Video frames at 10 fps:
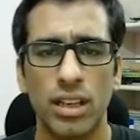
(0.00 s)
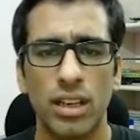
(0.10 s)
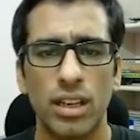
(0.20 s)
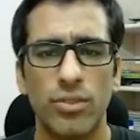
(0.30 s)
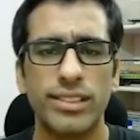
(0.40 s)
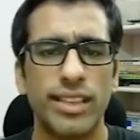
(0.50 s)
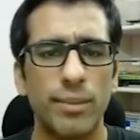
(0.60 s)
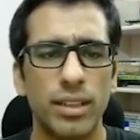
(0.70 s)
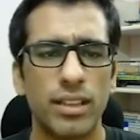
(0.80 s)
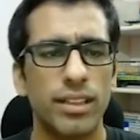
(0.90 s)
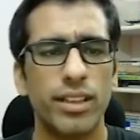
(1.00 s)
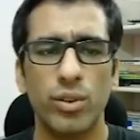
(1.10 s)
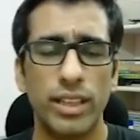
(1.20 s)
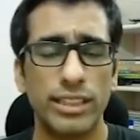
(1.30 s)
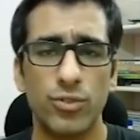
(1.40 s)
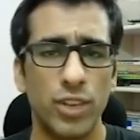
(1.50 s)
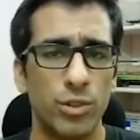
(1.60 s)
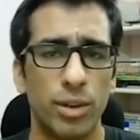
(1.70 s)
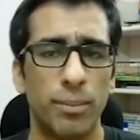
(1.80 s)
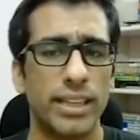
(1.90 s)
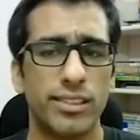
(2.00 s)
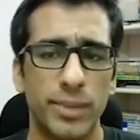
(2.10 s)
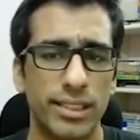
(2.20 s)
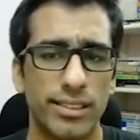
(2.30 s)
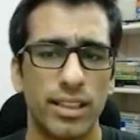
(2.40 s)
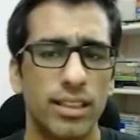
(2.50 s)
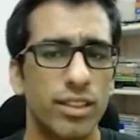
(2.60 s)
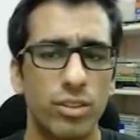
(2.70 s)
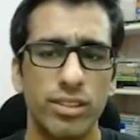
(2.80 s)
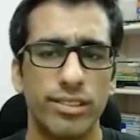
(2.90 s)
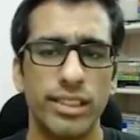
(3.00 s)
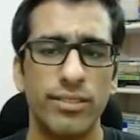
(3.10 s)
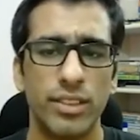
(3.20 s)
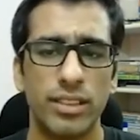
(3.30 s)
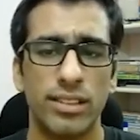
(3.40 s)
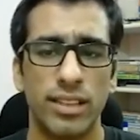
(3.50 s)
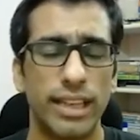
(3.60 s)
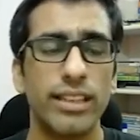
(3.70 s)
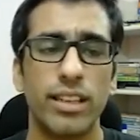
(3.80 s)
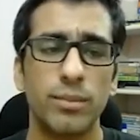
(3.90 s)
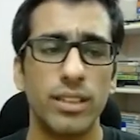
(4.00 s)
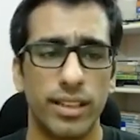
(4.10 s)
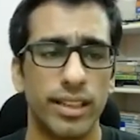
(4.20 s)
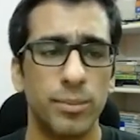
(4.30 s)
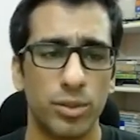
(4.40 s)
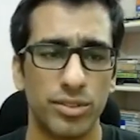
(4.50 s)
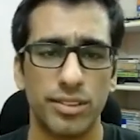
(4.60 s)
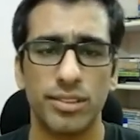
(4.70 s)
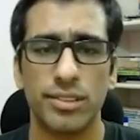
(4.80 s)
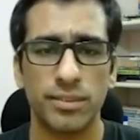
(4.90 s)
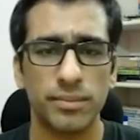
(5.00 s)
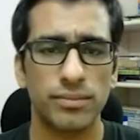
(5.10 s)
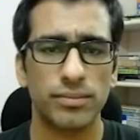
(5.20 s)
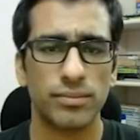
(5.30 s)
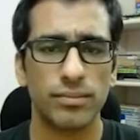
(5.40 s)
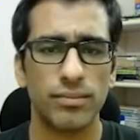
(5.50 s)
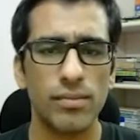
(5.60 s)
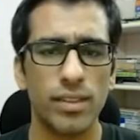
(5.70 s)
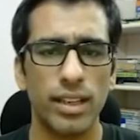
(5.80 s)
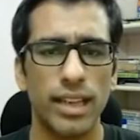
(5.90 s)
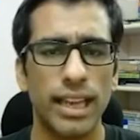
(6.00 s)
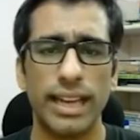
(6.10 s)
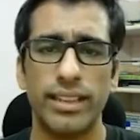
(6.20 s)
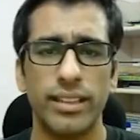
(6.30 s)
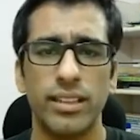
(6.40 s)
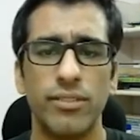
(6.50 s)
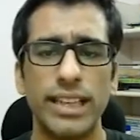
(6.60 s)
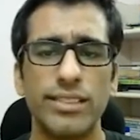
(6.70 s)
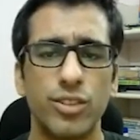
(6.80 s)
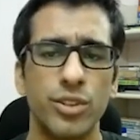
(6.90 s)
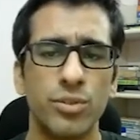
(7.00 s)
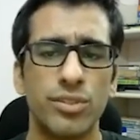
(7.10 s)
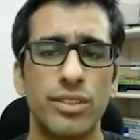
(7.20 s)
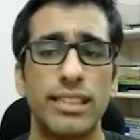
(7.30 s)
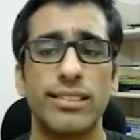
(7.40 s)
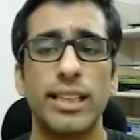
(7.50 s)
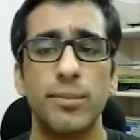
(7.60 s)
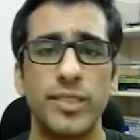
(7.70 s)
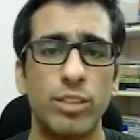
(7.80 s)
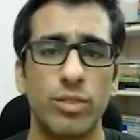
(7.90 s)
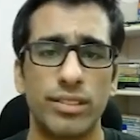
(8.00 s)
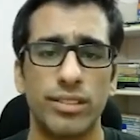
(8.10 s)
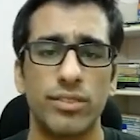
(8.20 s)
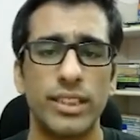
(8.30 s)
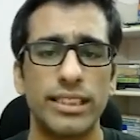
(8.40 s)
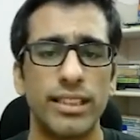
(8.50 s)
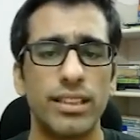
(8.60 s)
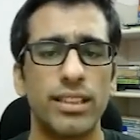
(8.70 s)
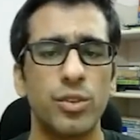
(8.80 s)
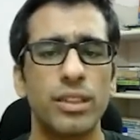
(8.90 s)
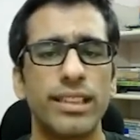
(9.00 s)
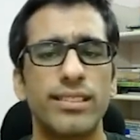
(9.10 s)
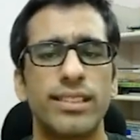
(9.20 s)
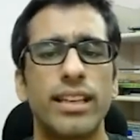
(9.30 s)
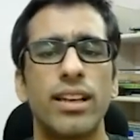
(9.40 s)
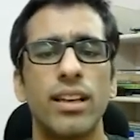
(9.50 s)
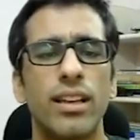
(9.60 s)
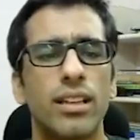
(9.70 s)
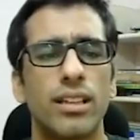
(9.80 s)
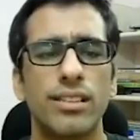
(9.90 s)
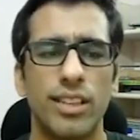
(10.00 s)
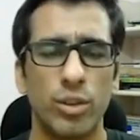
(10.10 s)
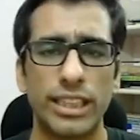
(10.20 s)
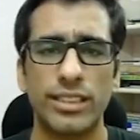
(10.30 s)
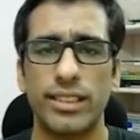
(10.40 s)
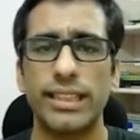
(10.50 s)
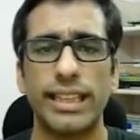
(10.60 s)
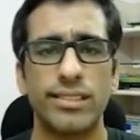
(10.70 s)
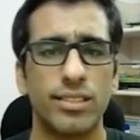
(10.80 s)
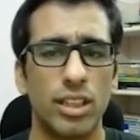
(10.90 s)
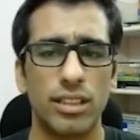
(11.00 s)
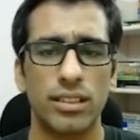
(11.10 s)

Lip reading: For example, Control-H will do a backspace and Control-C will interrupt the running process. And another way is to use escape sequences, which can control things like cursor location and text color.